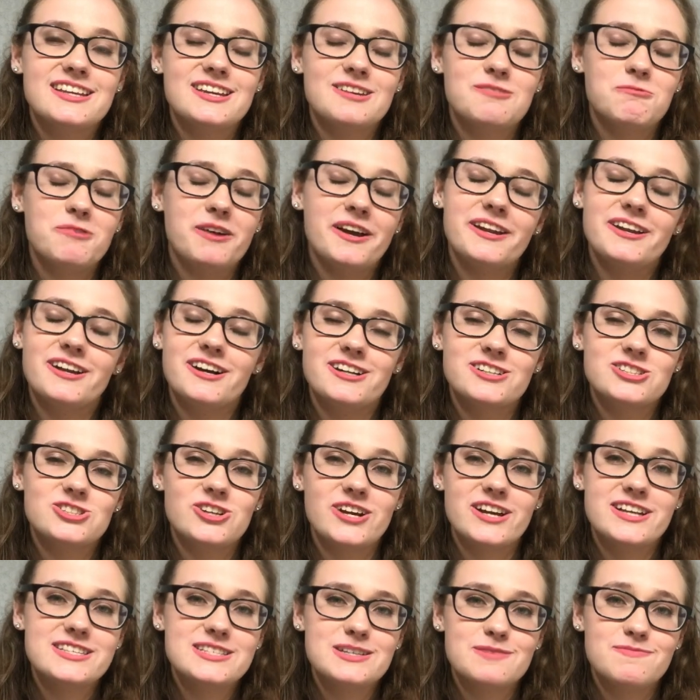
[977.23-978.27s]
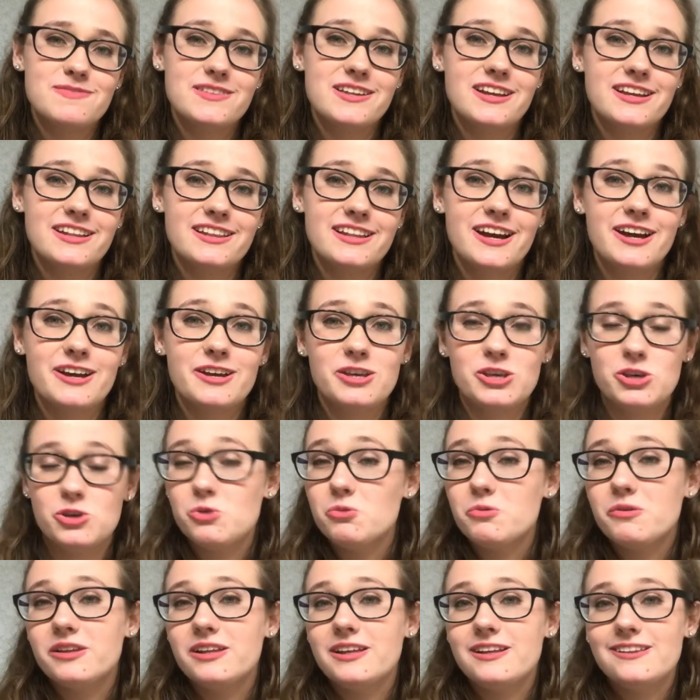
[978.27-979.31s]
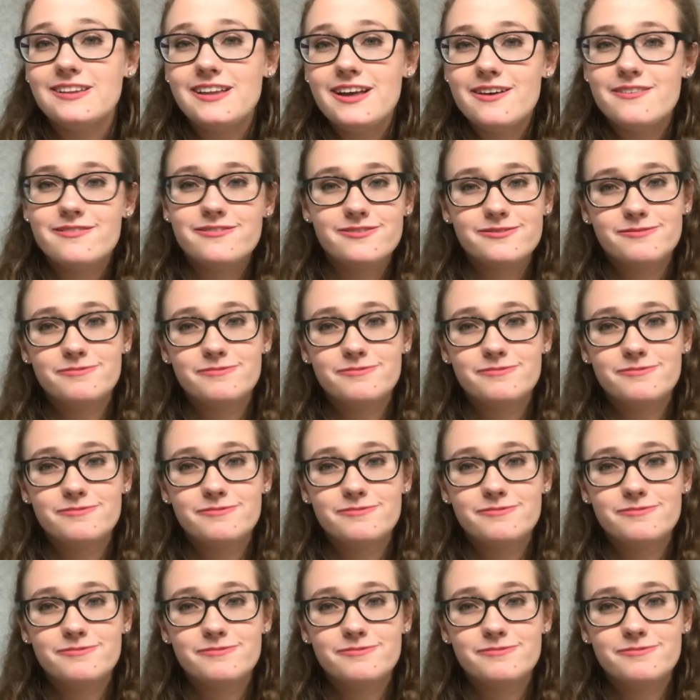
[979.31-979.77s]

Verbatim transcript: and why not try something that you really love?